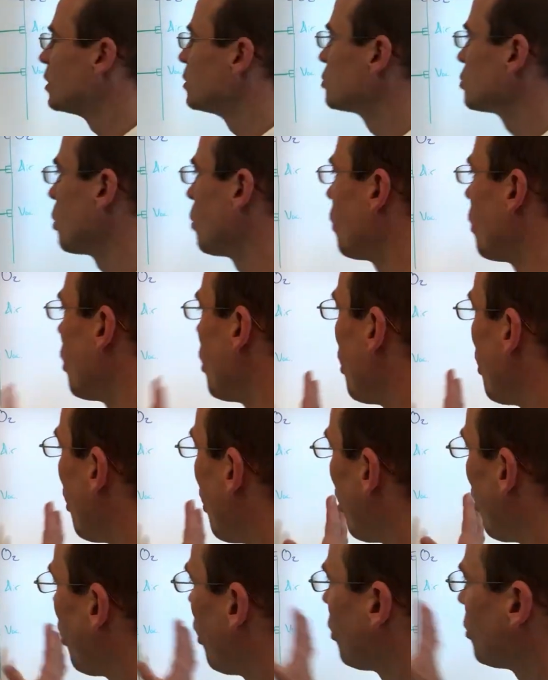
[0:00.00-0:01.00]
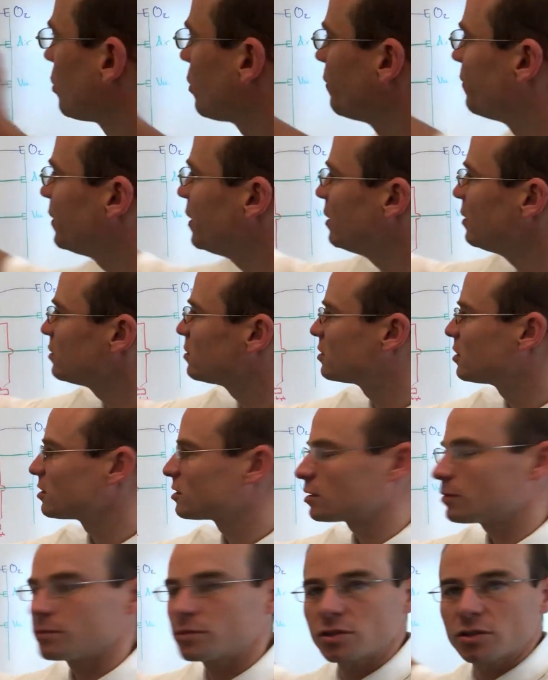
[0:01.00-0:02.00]
So all of these
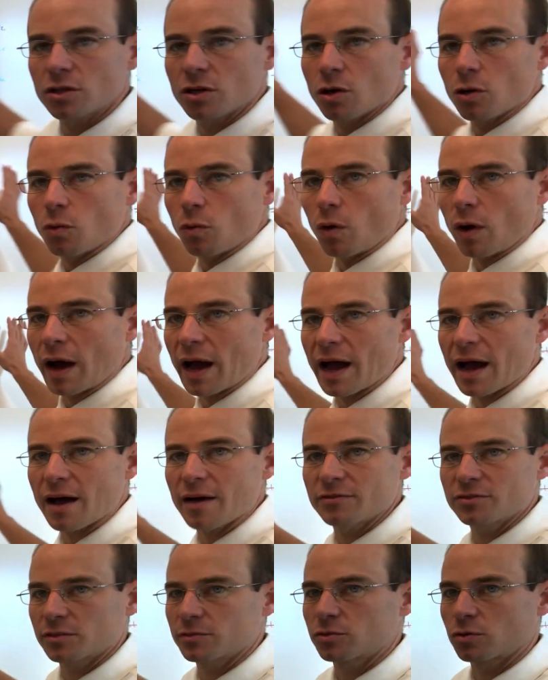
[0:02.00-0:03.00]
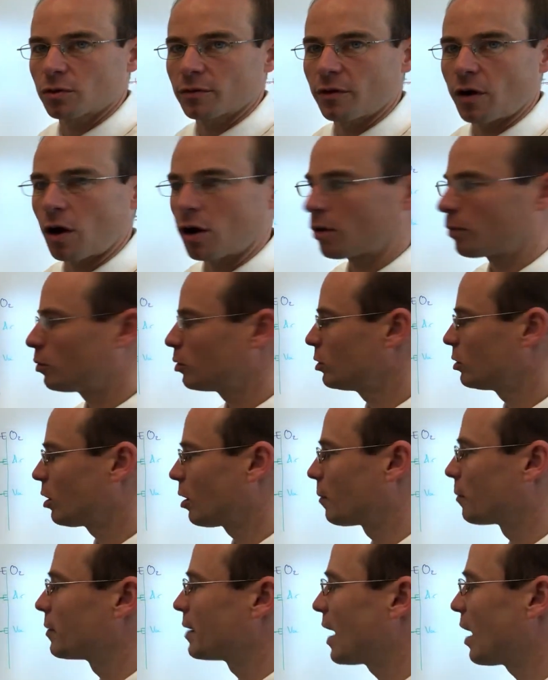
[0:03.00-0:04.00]
systems will have some sort of audible
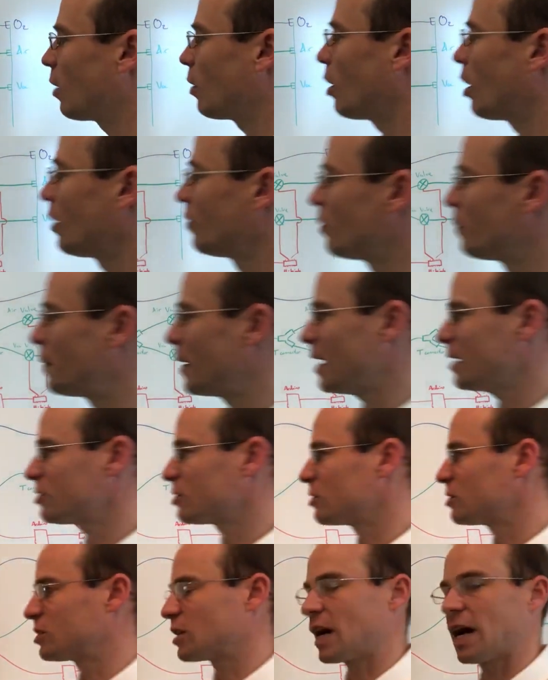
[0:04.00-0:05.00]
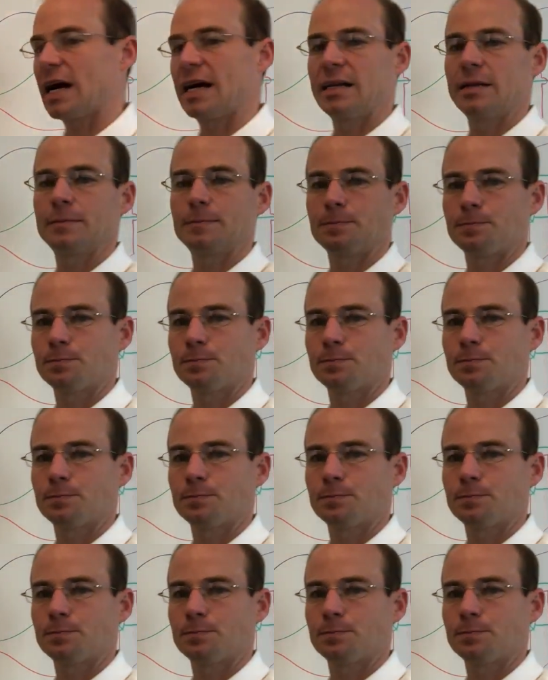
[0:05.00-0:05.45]
alarm. Now, on the patient side,